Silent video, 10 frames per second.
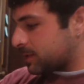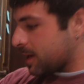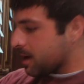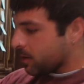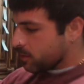it
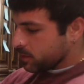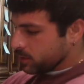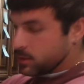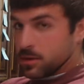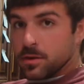out.
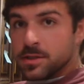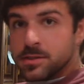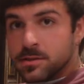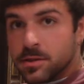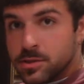So
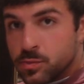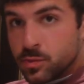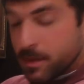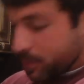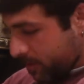let's let's
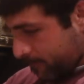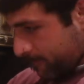rip it.